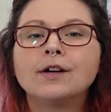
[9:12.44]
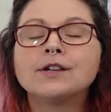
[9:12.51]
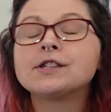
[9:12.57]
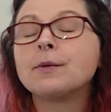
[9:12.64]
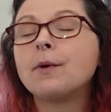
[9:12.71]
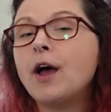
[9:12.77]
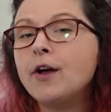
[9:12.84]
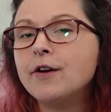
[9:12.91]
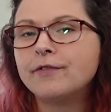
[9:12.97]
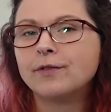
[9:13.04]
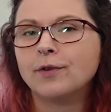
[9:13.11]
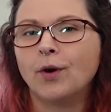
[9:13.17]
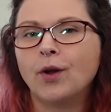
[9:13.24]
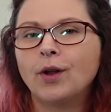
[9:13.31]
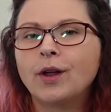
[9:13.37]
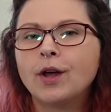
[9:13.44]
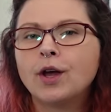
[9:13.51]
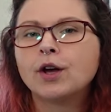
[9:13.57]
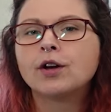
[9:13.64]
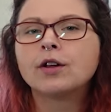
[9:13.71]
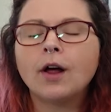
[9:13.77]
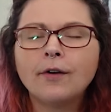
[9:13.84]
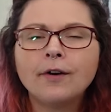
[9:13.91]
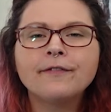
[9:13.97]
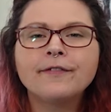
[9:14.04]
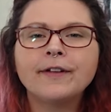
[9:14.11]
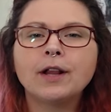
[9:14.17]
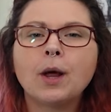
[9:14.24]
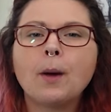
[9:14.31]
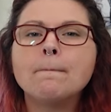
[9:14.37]
So overall,
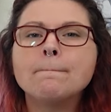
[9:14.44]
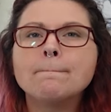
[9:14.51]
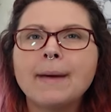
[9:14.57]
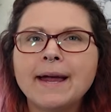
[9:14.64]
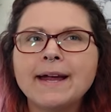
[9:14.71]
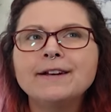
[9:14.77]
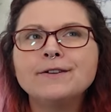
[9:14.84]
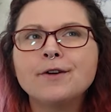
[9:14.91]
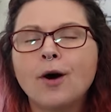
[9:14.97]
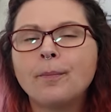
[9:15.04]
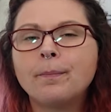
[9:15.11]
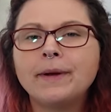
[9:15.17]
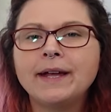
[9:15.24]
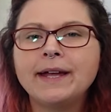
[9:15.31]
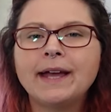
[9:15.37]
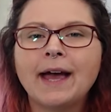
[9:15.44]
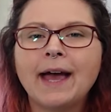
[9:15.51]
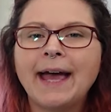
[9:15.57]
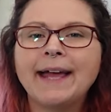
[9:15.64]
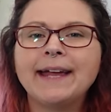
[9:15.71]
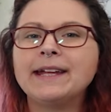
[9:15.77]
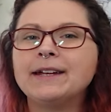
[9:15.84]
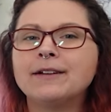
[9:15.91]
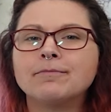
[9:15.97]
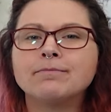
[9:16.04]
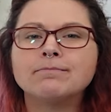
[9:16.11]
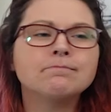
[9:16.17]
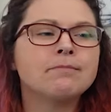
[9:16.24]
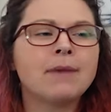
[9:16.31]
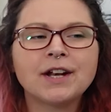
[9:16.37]
chlorophyll may not be a
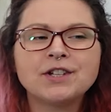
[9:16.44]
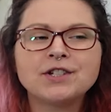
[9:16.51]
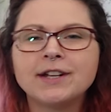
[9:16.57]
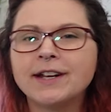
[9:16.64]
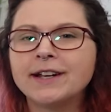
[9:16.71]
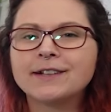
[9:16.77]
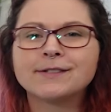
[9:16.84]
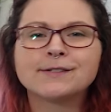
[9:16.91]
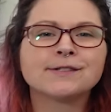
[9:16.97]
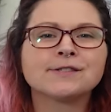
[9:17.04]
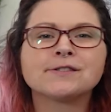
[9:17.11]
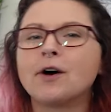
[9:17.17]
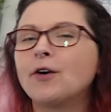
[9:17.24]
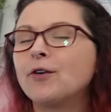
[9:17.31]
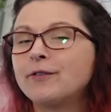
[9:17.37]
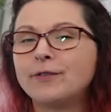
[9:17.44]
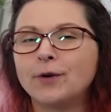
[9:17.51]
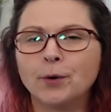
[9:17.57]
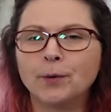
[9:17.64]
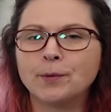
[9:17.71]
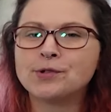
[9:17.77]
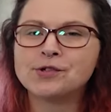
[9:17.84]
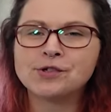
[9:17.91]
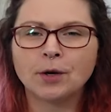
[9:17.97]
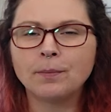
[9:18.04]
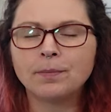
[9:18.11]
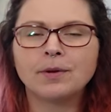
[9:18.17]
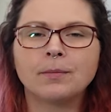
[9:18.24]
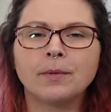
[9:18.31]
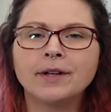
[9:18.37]
magic solve-all
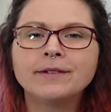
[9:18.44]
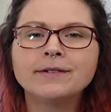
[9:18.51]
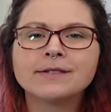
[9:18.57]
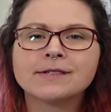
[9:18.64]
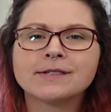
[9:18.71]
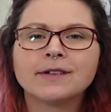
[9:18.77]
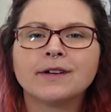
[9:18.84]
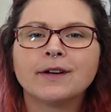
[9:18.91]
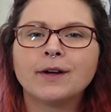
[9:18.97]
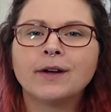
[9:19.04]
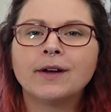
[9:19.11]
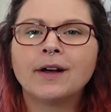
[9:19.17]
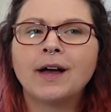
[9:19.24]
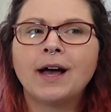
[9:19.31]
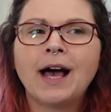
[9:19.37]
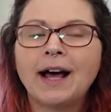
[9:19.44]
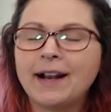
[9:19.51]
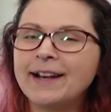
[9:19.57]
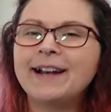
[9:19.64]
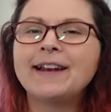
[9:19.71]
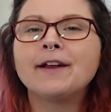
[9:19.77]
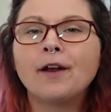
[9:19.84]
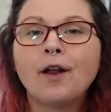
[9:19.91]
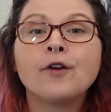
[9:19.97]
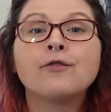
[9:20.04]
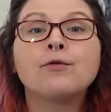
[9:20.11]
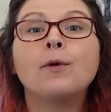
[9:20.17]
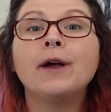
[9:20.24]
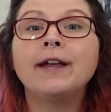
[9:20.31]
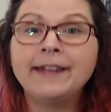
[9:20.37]
supplement. At Lily and
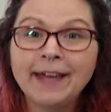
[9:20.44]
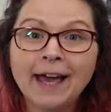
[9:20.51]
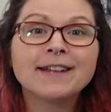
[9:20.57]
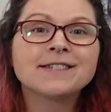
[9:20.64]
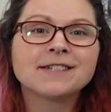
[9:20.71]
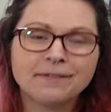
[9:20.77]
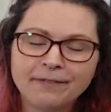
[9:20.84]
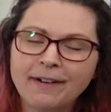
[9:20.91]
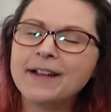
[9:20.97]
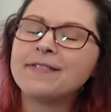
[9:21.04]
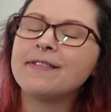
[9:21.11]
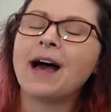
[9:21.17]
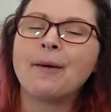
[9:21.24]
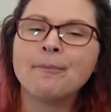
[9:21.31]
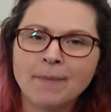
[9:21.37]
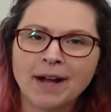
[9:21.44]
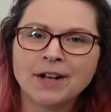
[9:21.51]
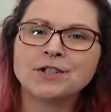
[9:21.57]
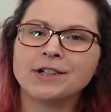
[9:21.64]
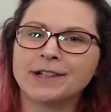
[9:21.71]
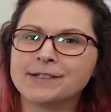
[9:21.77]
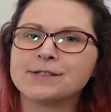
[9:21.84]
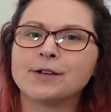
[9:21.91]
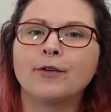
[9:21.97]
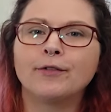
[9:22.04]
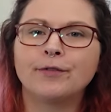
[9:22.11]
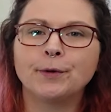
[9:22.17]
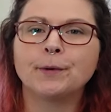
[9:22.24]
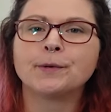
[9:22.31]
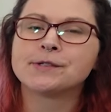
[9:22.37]
Loaf, we're yet to find that magic
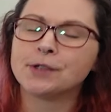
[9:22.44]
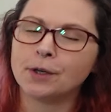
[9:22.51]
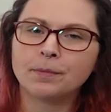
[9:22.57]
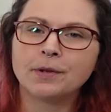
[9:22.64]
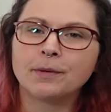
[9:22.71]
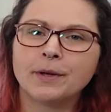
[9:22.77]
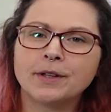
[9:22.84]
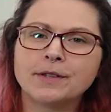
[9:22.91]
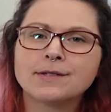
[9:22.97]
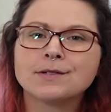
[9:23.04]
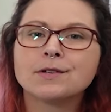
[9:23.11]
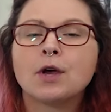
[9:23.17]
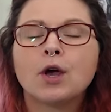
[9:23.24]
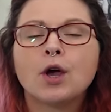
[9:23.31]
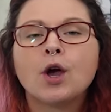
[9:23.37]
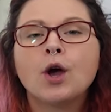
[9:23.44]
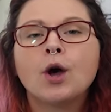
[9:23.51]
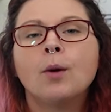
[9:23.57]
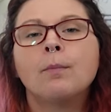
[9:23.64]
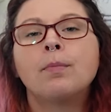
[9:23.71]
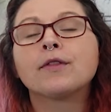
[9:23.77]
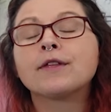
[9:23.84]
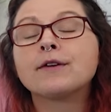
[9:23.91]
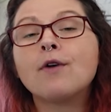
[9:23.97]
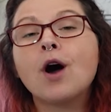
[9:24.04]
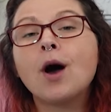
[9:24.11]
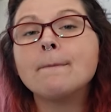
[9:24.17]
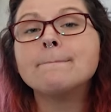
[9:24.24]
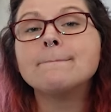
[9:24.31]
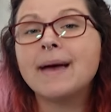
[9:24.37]
solve-all supplement. But there
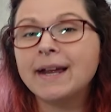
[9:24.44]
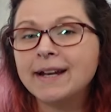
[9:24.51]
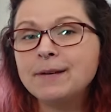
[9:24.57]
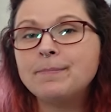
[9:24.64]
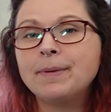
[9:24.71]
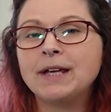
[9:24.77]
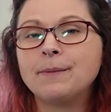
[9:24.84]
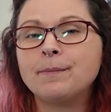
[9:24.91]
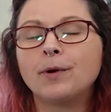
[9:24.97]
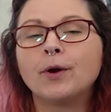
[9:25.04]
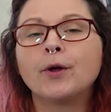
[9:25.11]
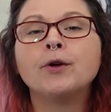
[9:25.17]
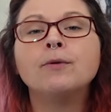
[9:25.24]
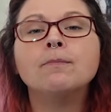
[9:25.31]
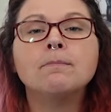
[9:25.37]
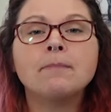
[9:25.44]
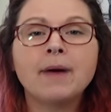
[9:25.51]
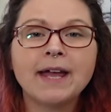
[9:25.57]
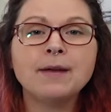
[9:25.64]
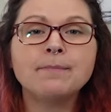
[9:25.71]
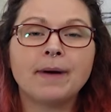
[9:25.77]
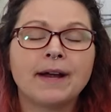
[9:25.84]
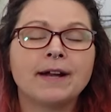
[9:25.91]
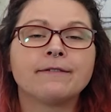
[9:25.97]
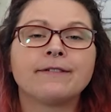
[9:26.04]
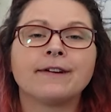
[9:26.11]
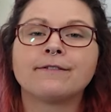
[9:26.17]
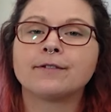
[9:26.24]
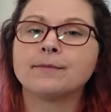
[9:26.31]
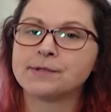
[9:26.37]
are many people who may
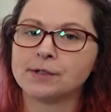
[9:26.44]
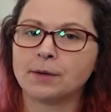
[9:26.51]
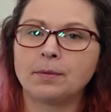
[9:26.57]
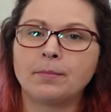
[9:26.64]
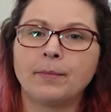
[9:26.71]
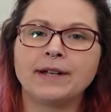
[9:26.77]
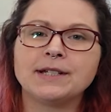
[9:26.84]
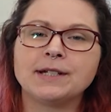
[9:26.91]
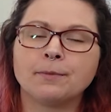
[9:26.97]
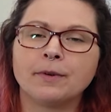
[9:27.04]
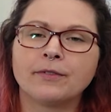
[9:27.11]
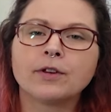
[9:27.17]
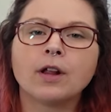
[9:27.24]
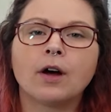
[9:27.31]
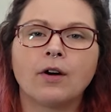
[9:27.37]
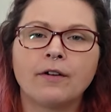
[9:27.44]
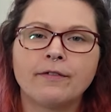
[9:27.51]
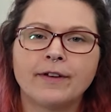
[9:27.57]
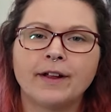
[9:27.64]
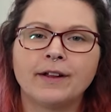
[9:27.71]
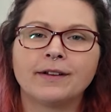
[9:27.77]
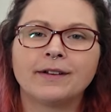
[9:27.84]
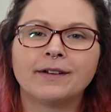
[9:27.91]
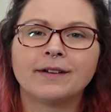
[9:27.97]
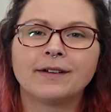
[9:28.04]
benefit from supplementing with chlorophyll.